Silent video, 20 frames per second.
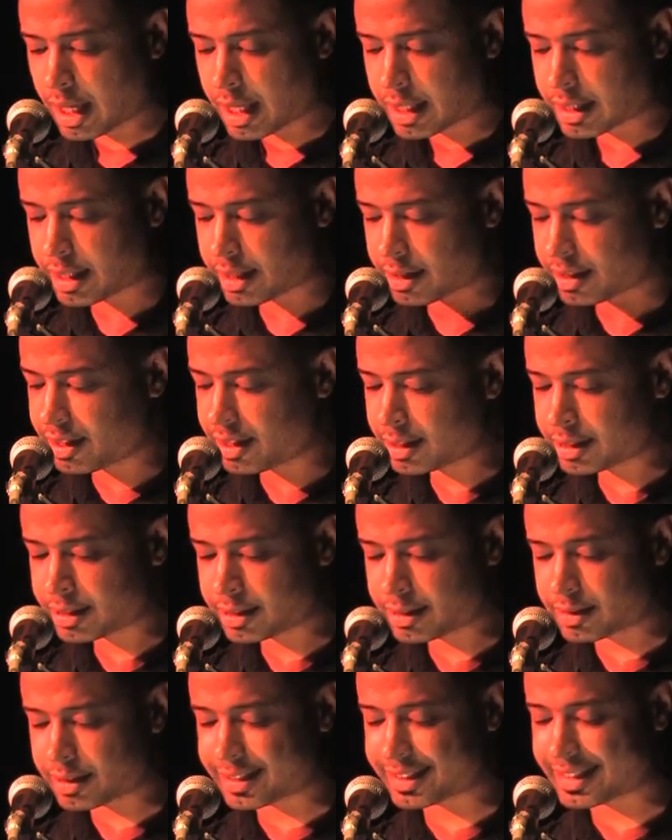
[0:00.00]
This
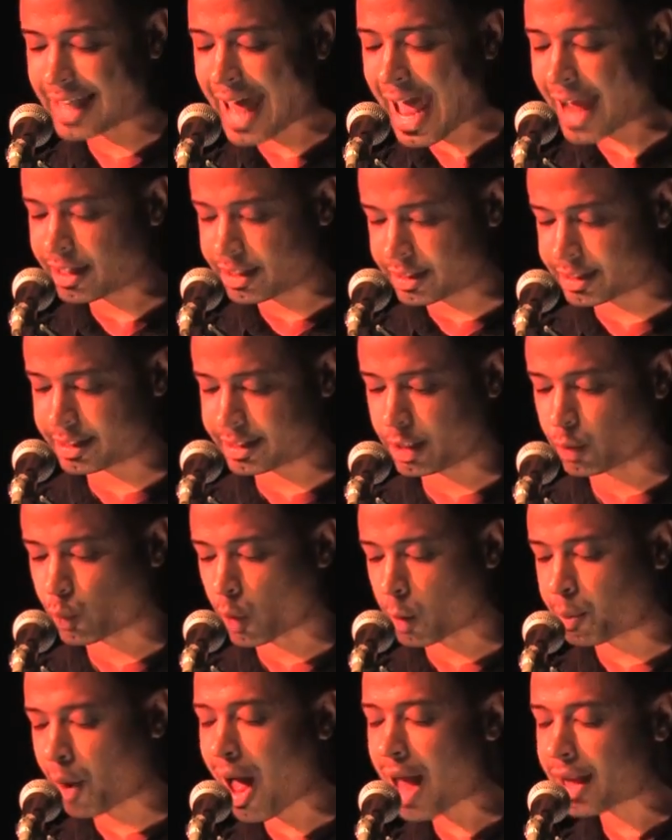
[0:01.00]
stagnancy
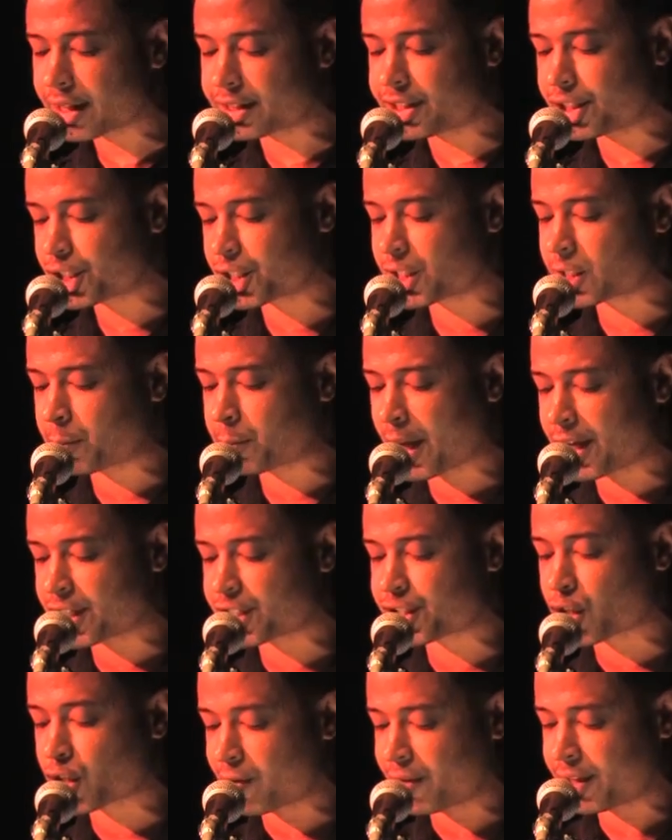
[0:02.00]
where politicians pay
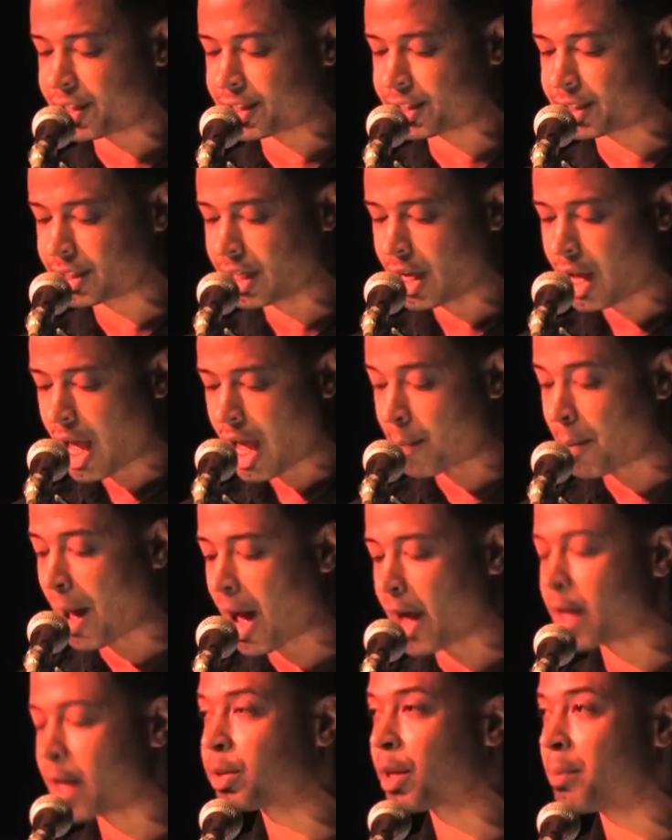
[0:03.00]
service
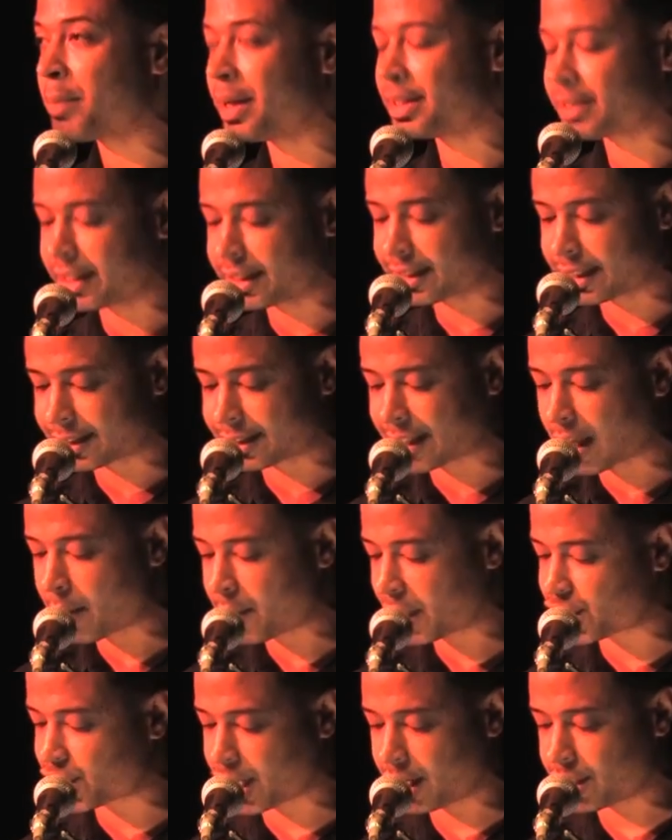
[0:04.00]
about implementing
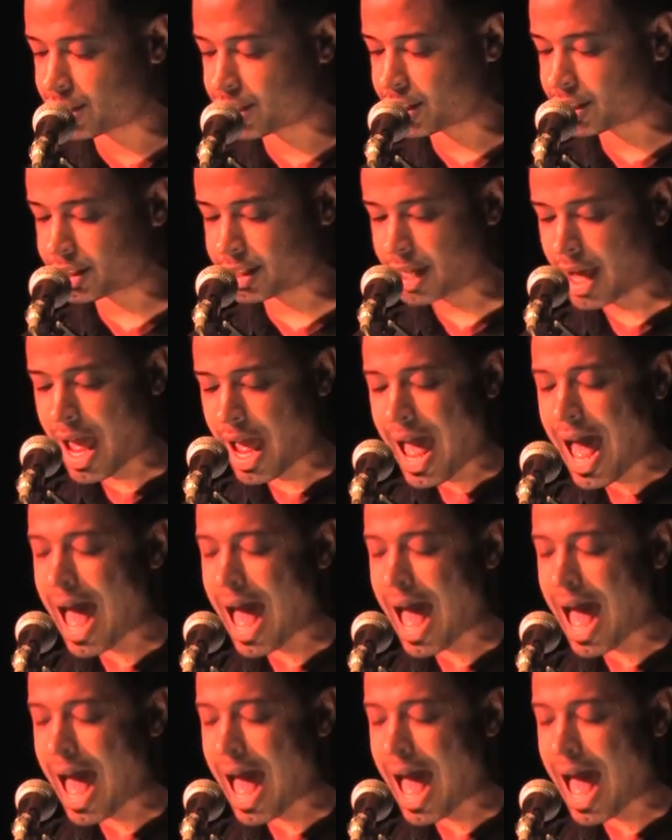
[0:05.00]
systemic changes